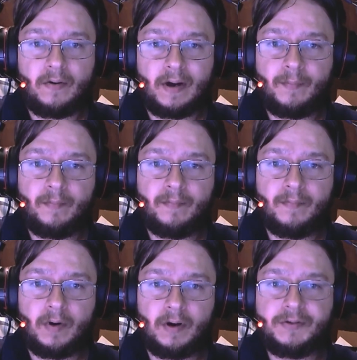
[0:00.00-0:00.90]
I'm
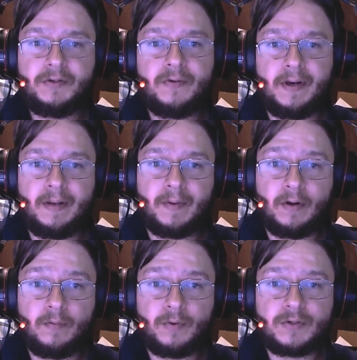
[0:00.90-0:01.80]
on to creating my
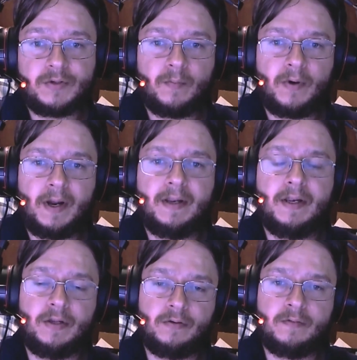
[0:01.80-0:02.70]
own personal brand
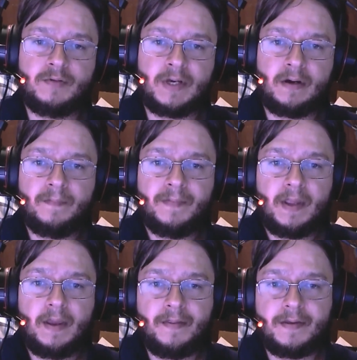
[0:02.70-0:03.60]
and YouTube channel.
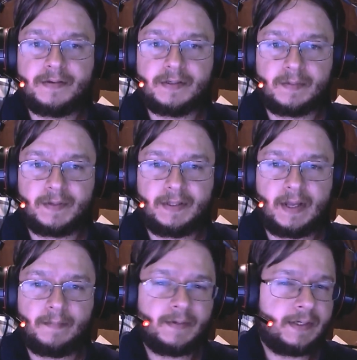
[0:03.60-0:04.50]
This is something
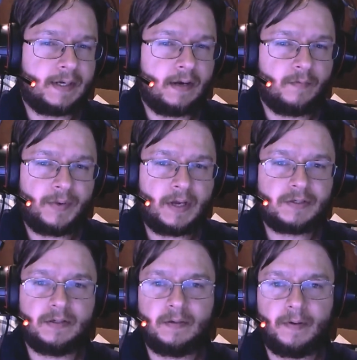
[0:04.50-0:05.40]
that I'm kind of
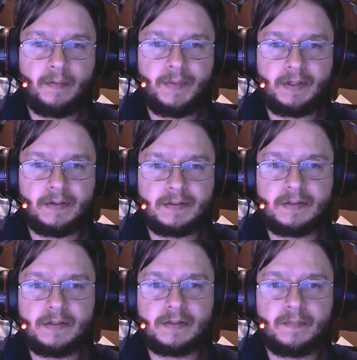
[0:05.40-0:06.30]
passionate about because
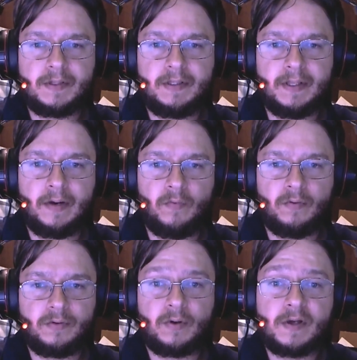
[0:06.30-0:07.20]
this is something that
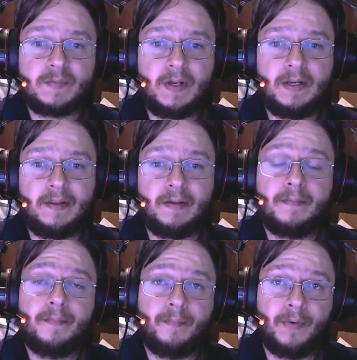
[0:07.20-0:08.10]
won't cost me anything
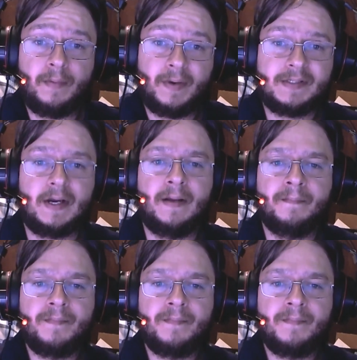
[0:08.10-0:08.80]
but my time.